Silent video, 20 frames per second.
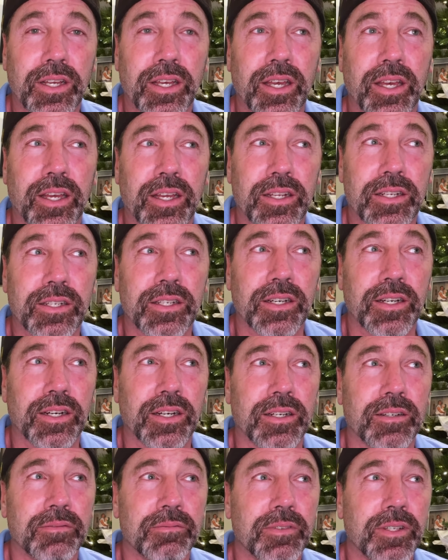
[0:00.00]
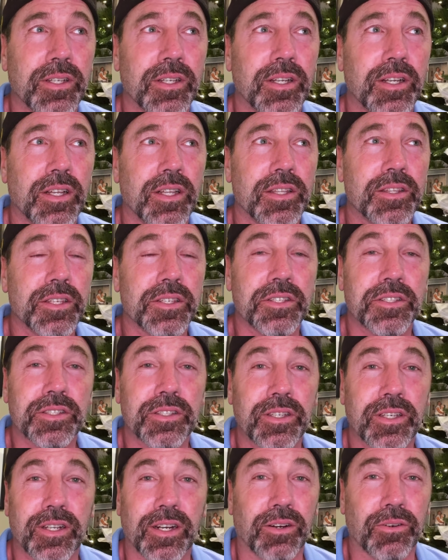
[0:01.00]
And
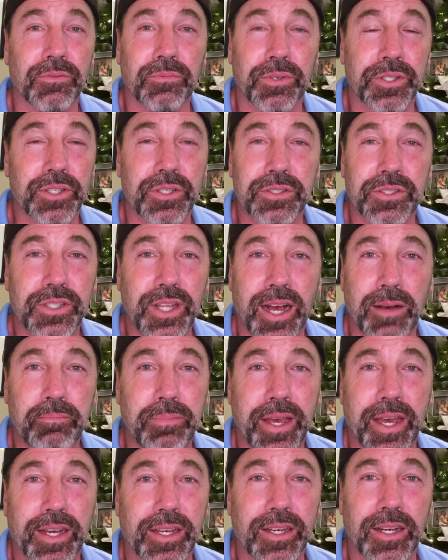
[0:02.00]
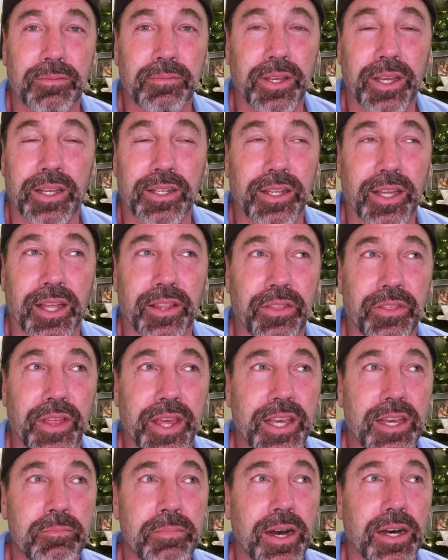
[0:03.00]
this, you know, when you stop back and
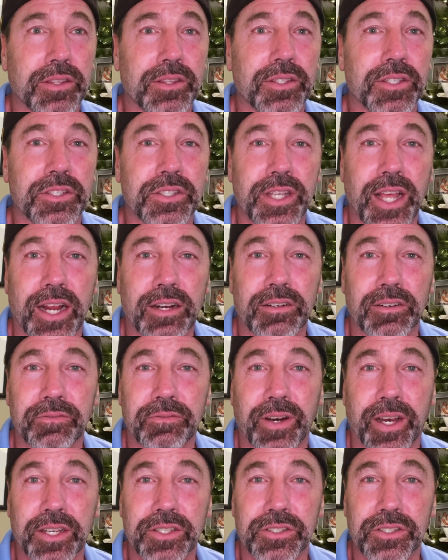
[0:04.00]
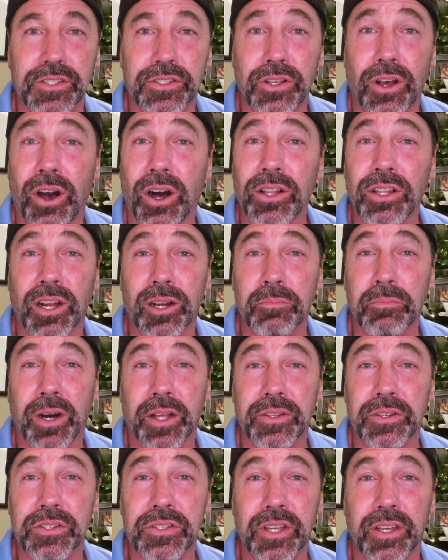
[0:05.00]
think about the sacrifices all our
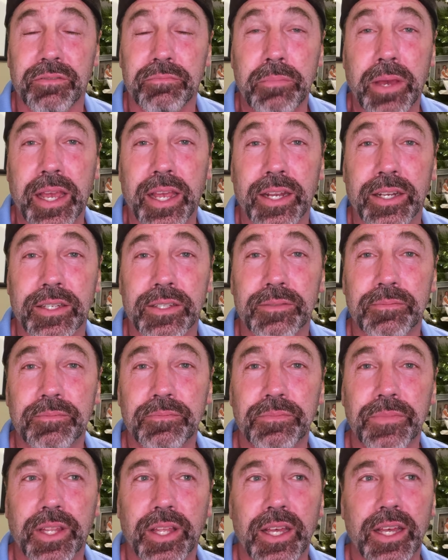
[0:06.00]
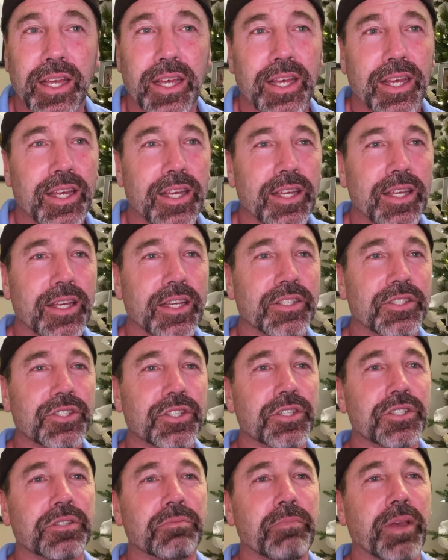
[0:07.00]
mothers have made, it
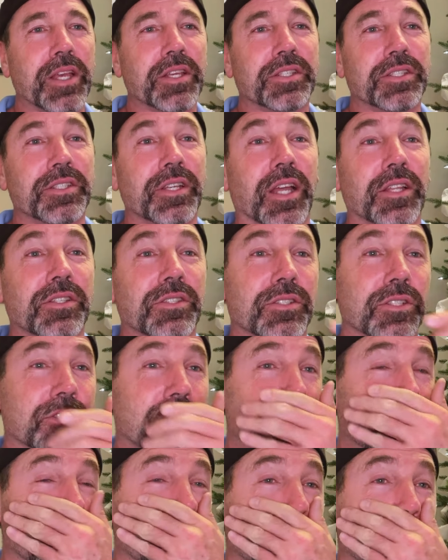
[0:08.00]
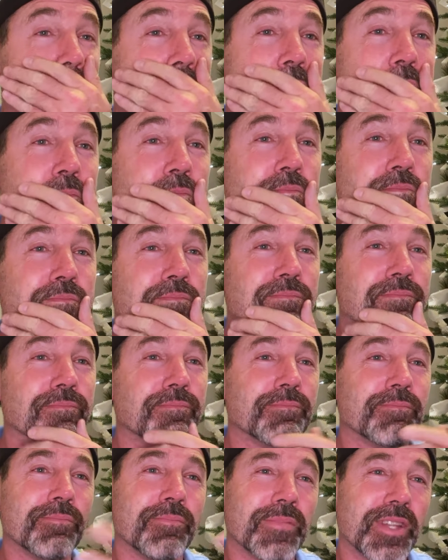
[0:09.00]
just makes sense to do
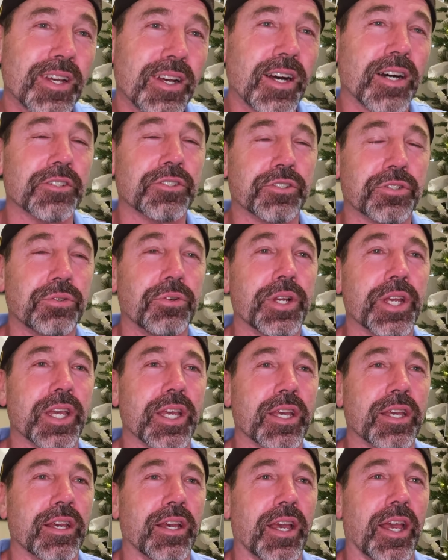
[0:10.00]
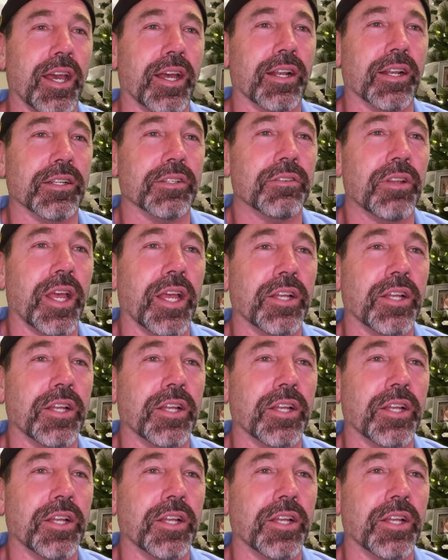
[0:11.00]
a tree and